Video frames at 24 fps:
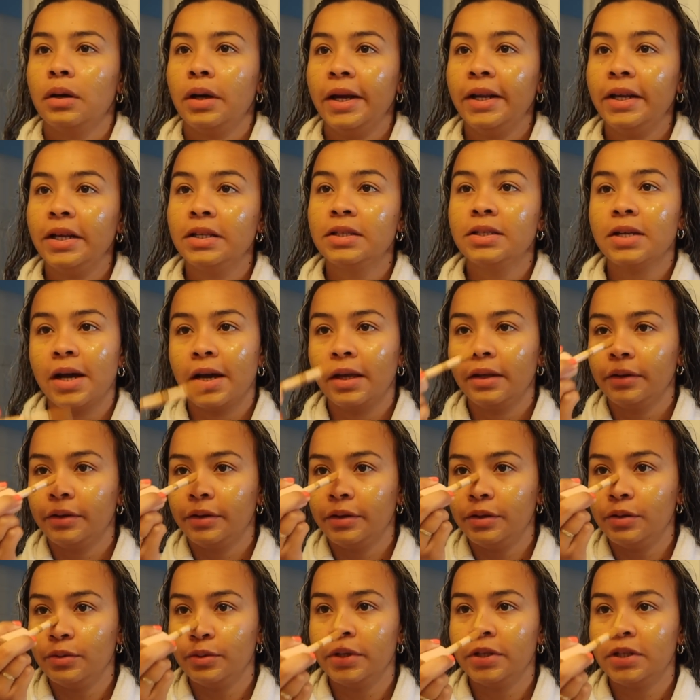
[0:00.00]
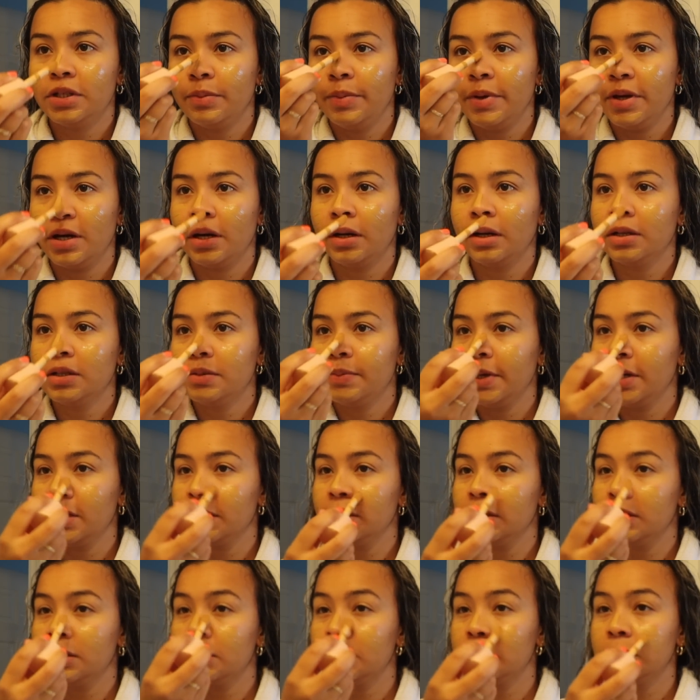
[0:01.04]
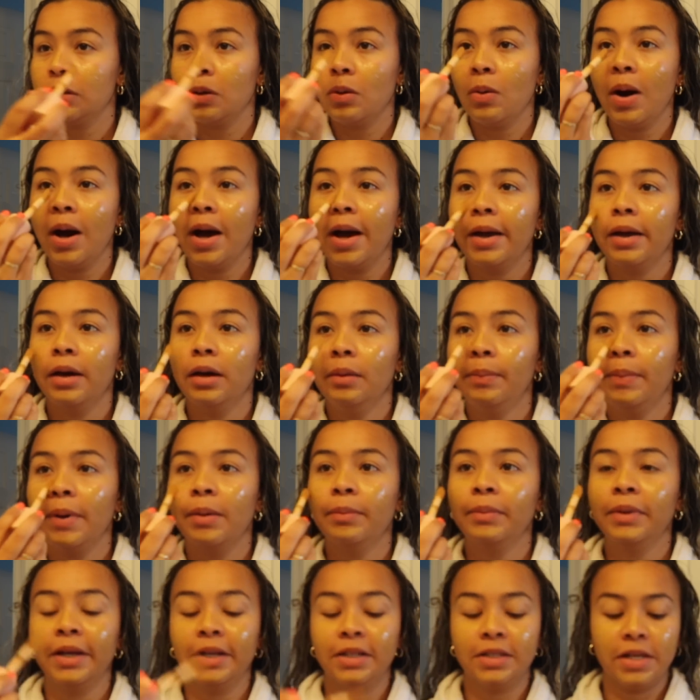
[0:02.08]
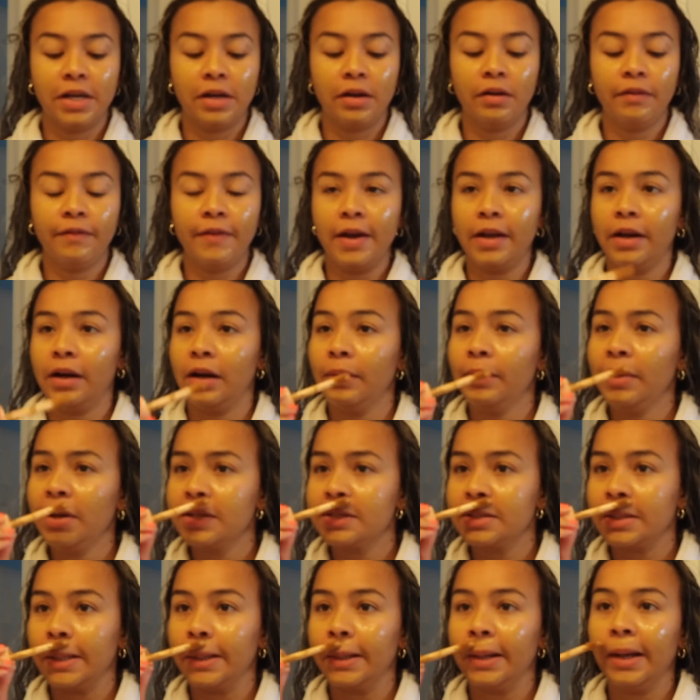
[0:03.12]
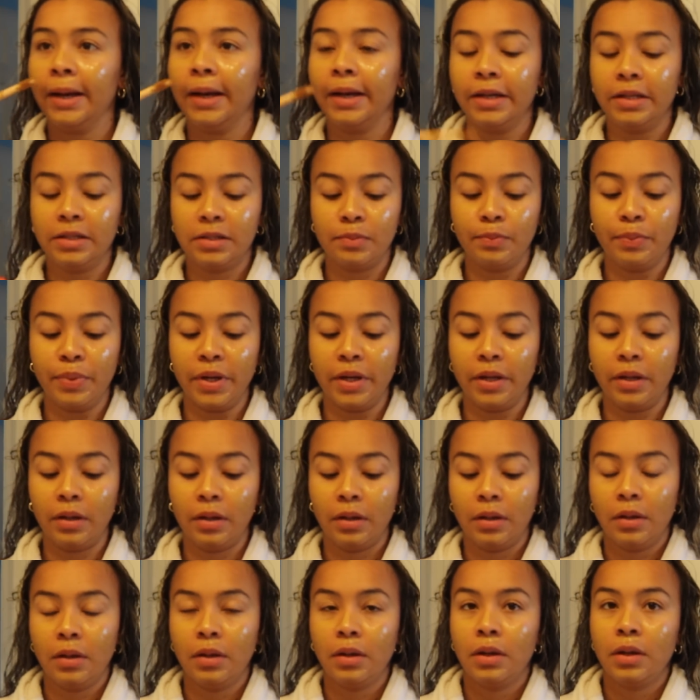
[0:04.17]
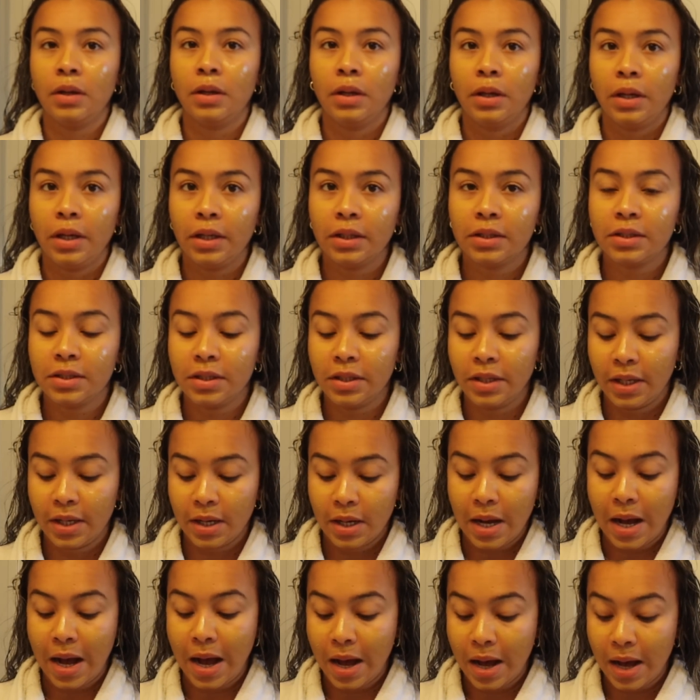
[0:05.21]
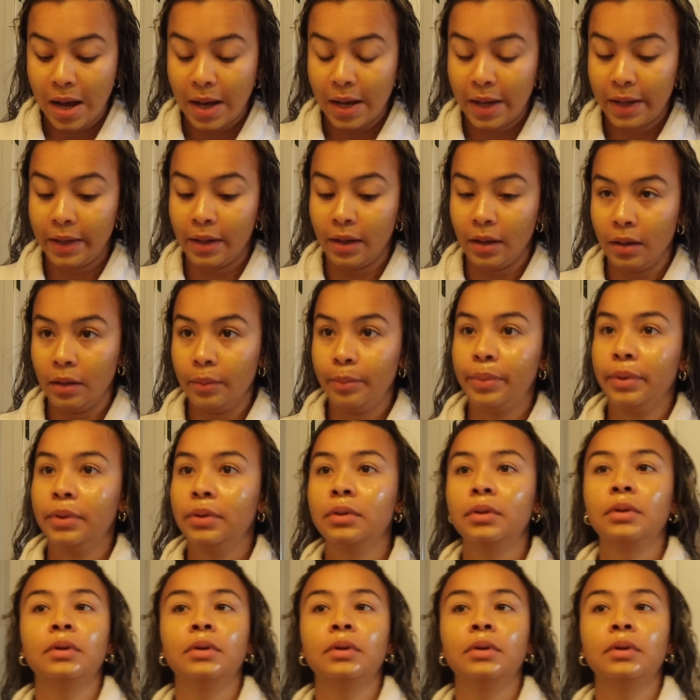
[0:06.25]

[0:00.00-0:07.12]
I need Tyler to do it, to be honest, because it's so high up. I'm like terrified, and I'm not scared of heights, but it's like high up.